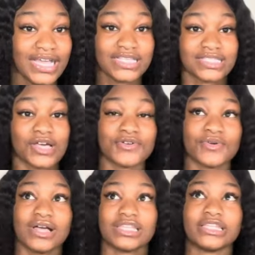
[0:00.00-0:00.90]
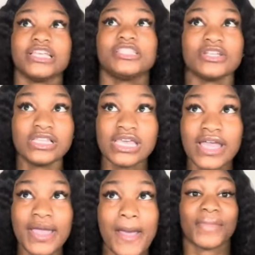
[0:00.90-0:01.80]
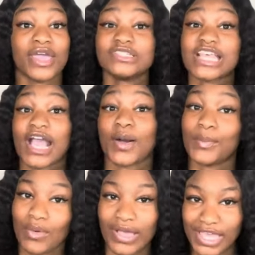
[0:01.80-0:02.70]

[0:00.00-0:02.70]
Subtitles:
So literally, it was like a boy.